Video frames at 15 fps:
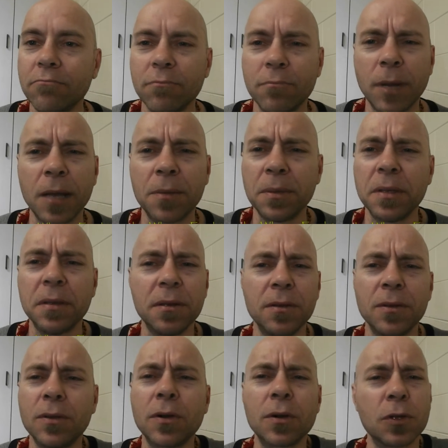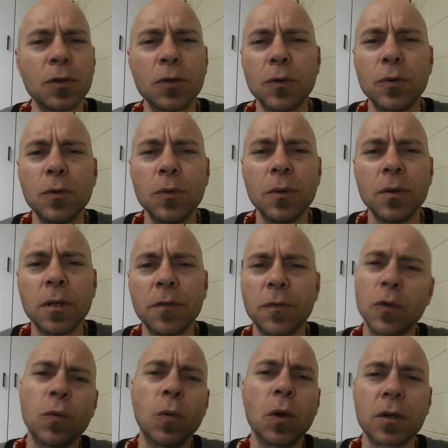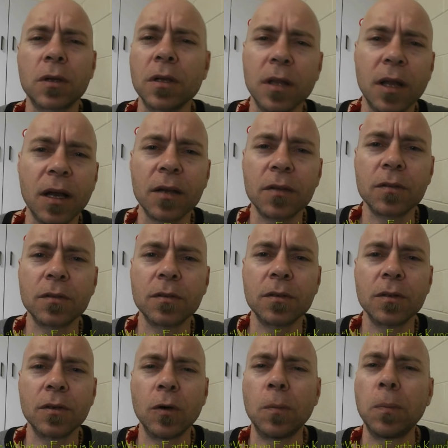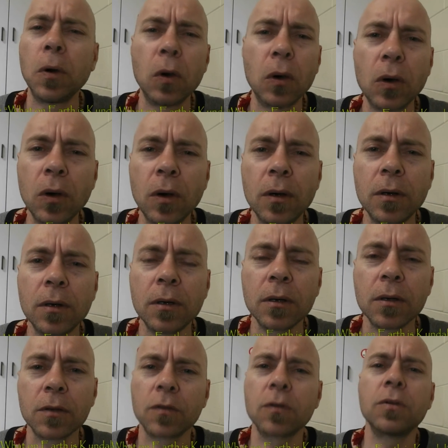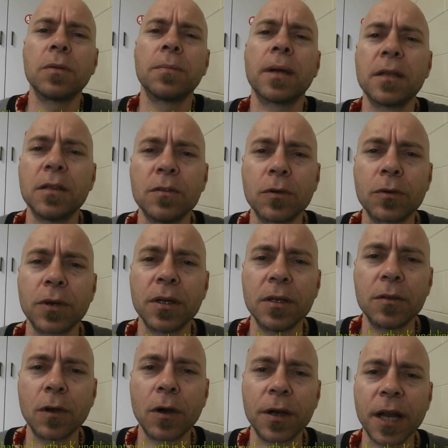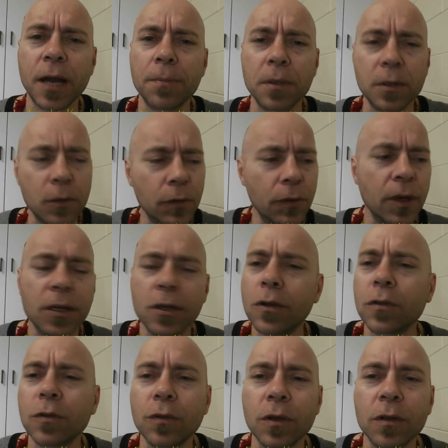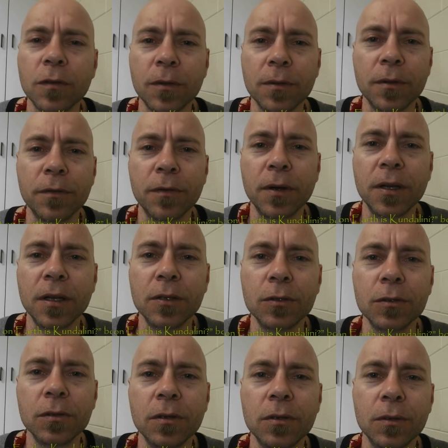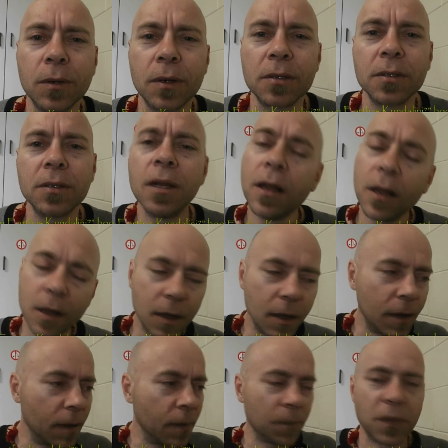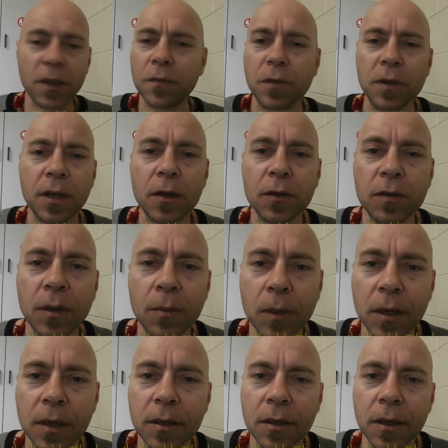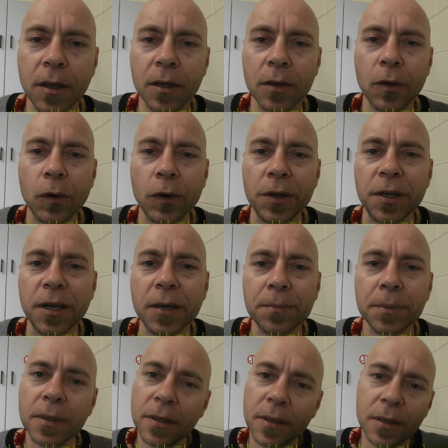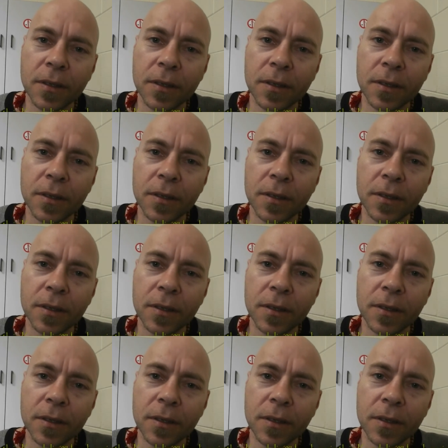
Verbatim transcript: maybe not you if you're working class or poor, because all your money's already tied up and you already got stress from the financial situation. If you know someone coined up